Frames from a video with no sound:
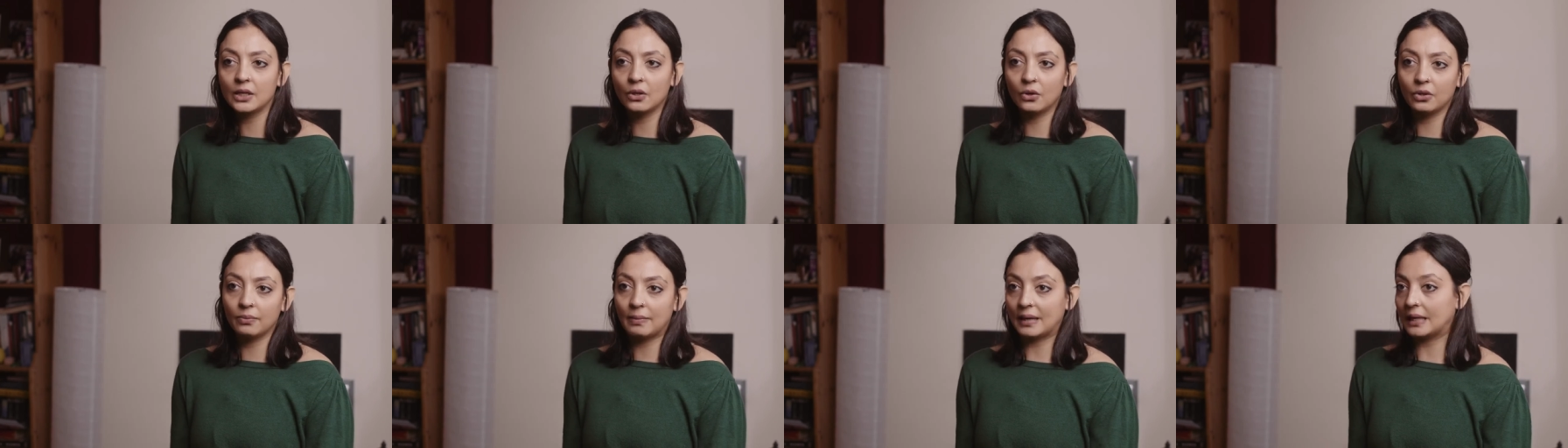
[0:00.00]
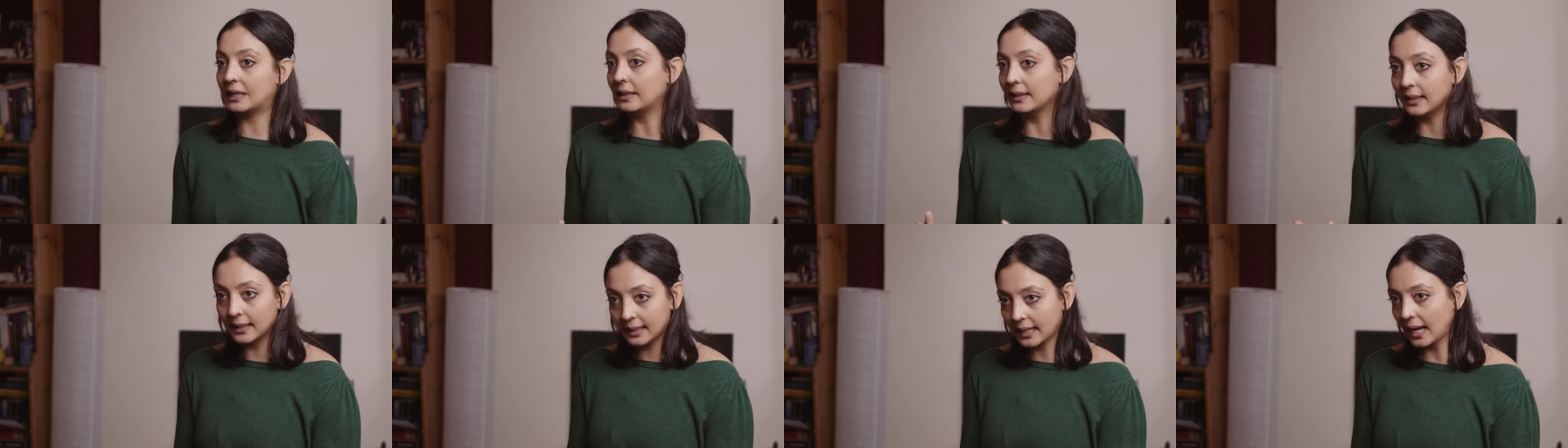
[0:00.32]
not
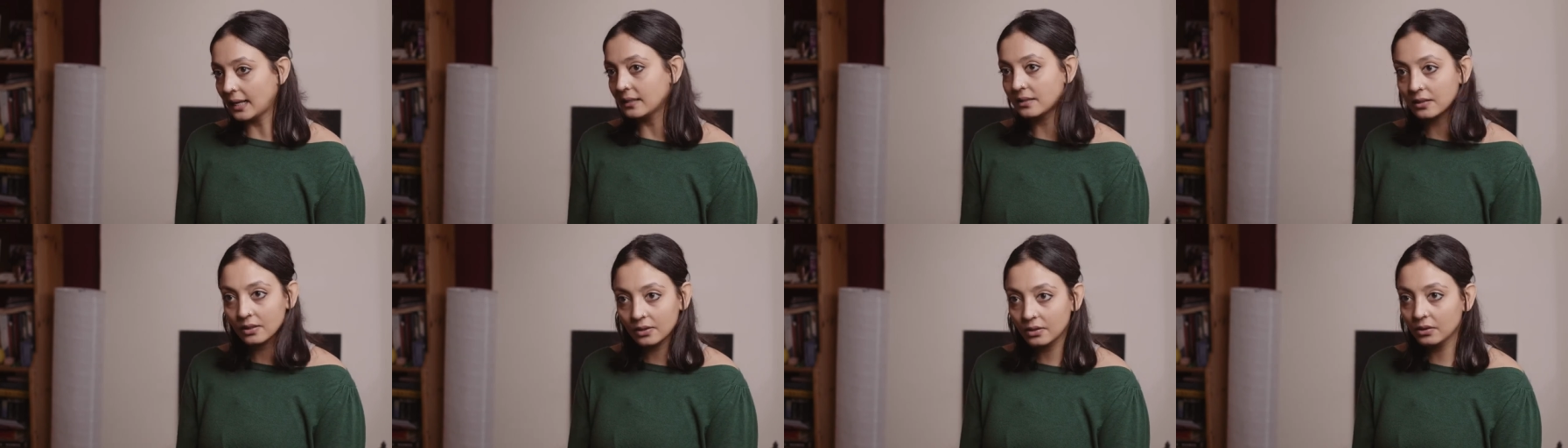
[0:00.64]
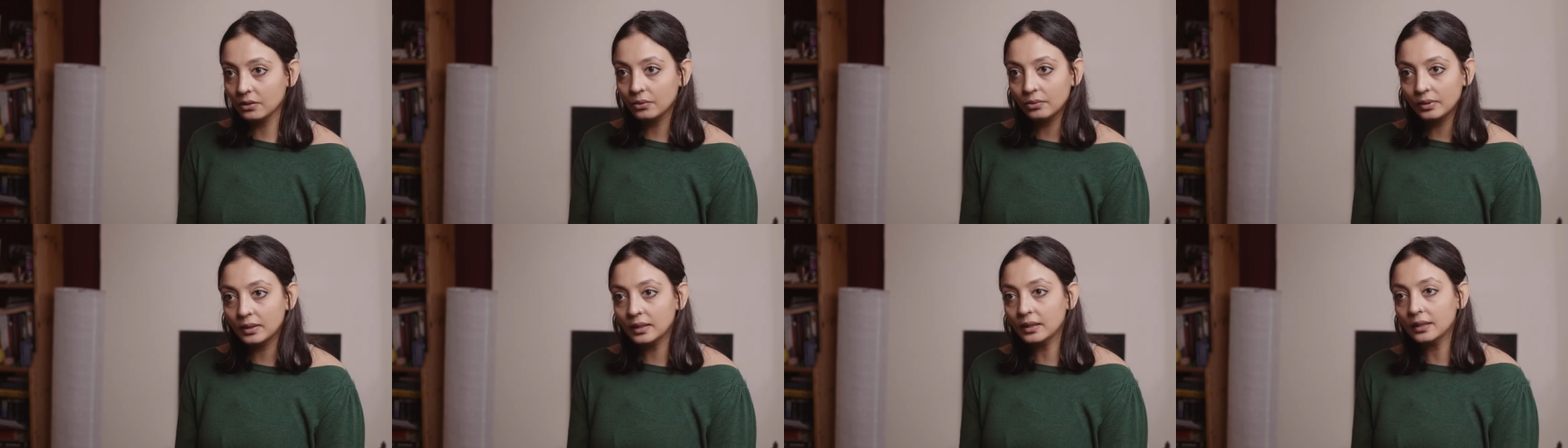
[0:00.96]
making
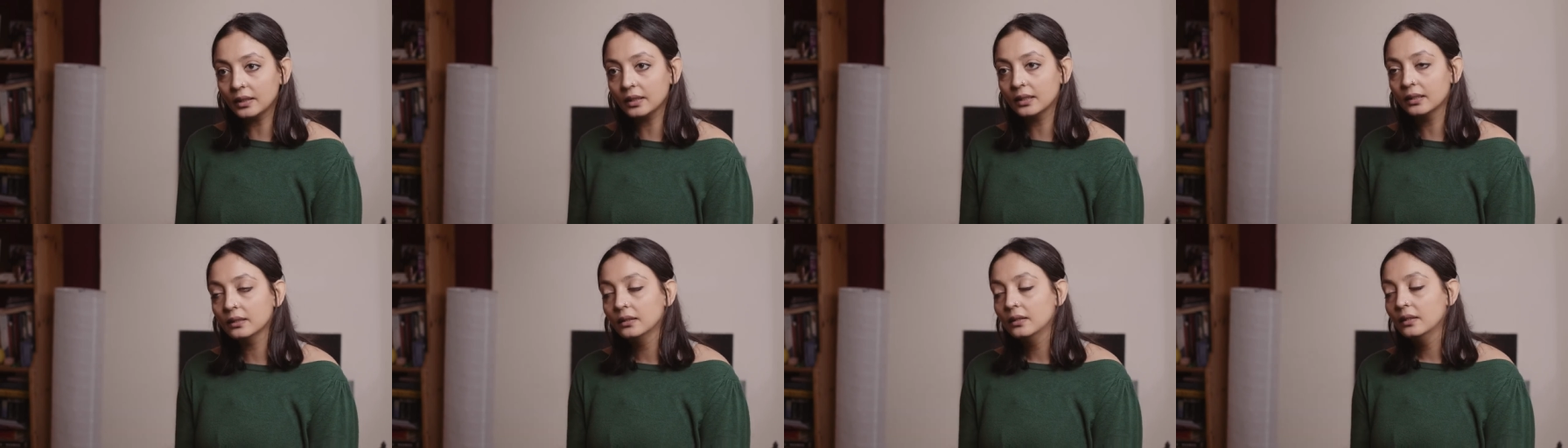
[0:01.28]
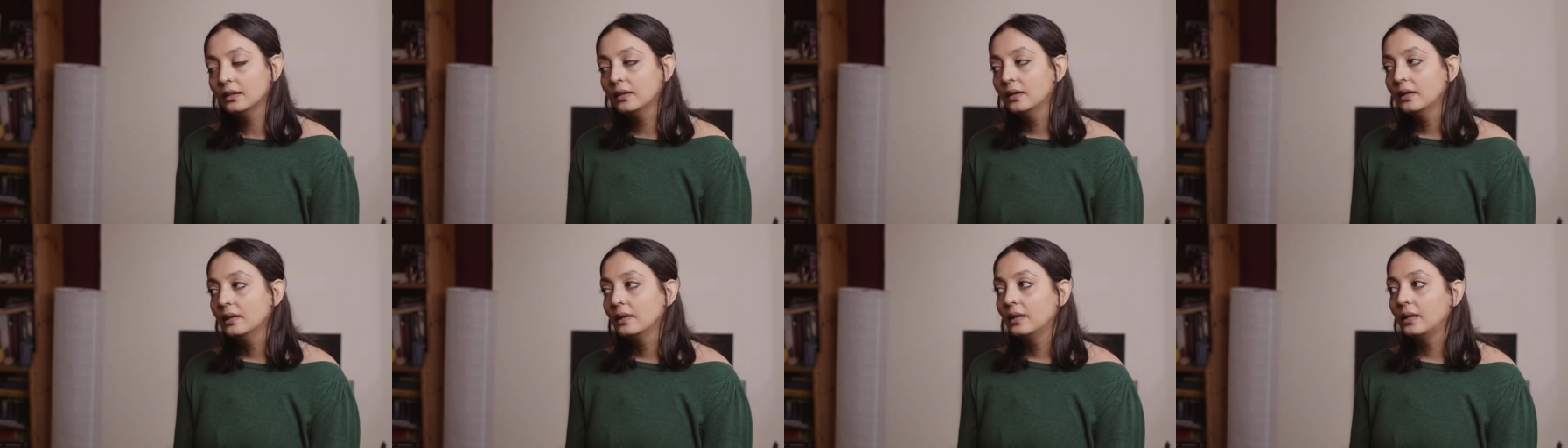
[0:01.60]
classical work.
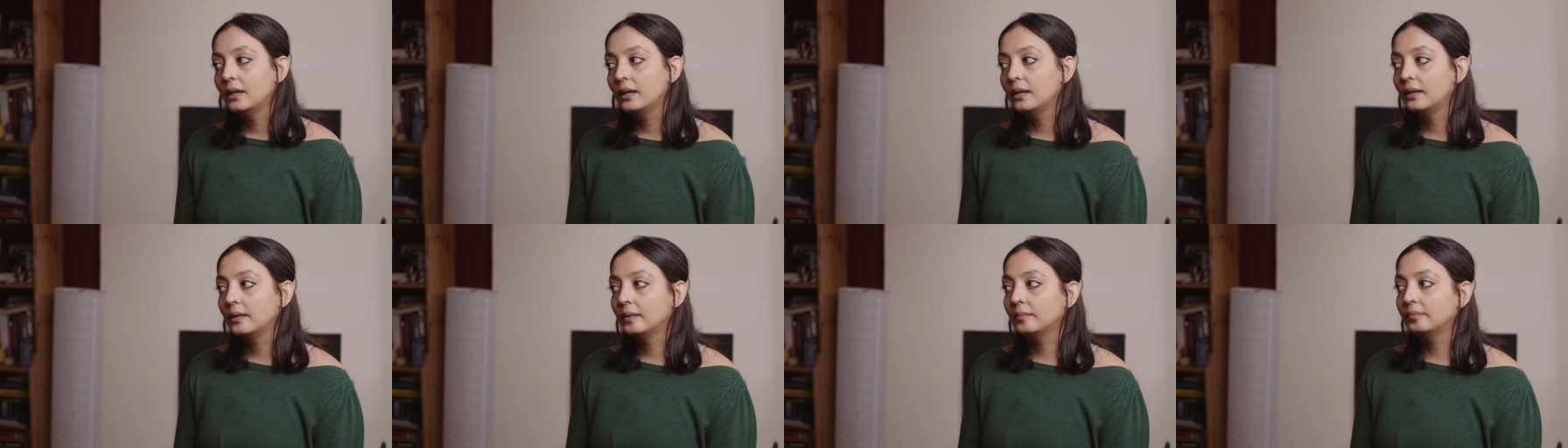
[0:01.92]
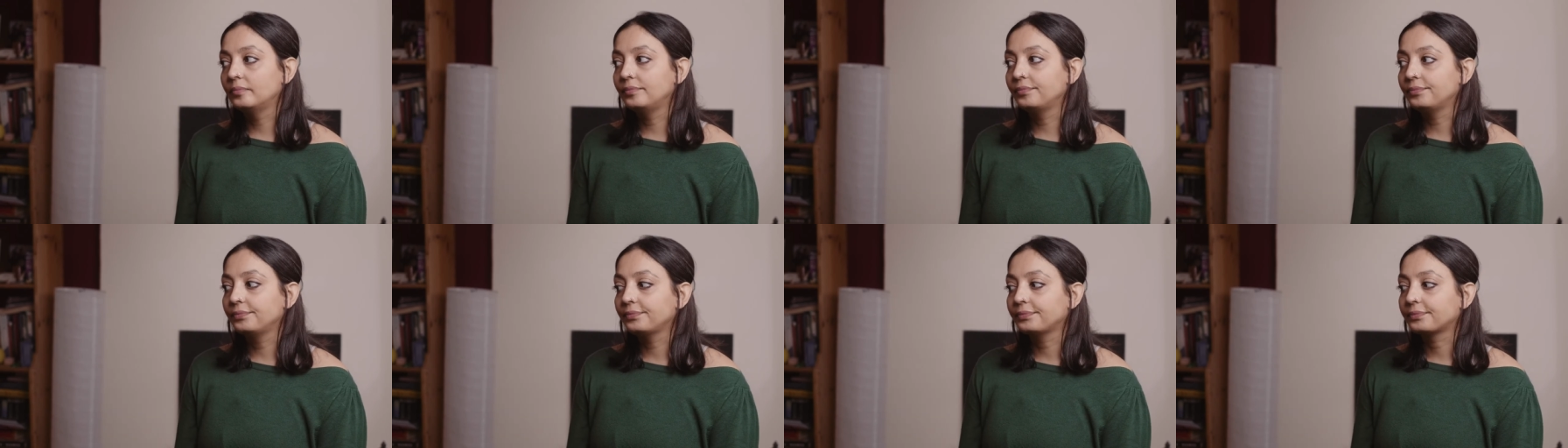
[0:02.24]

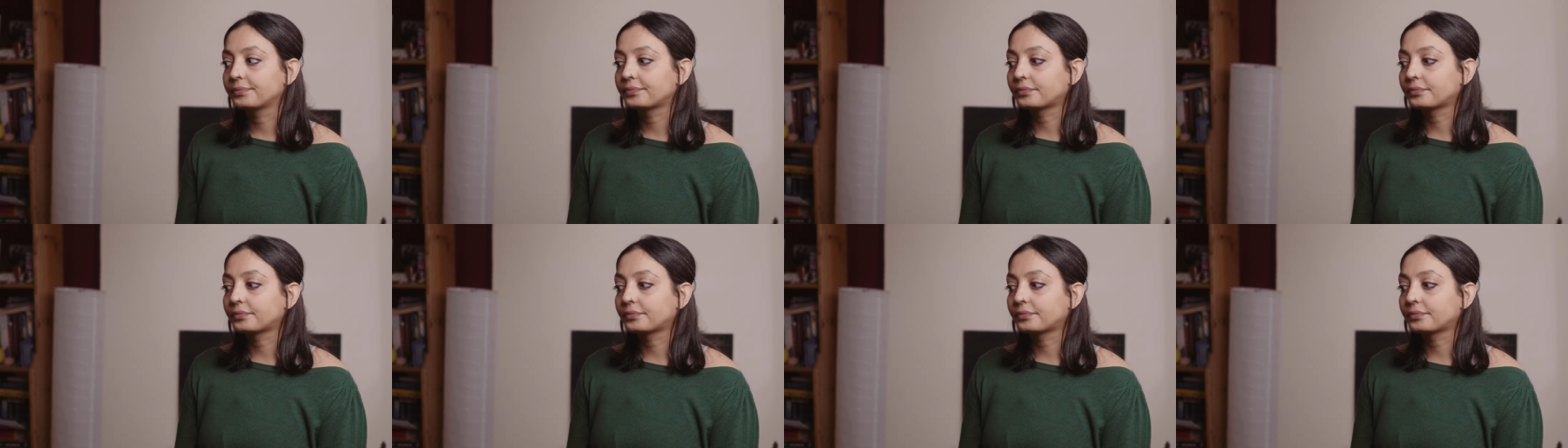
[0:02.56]
Um,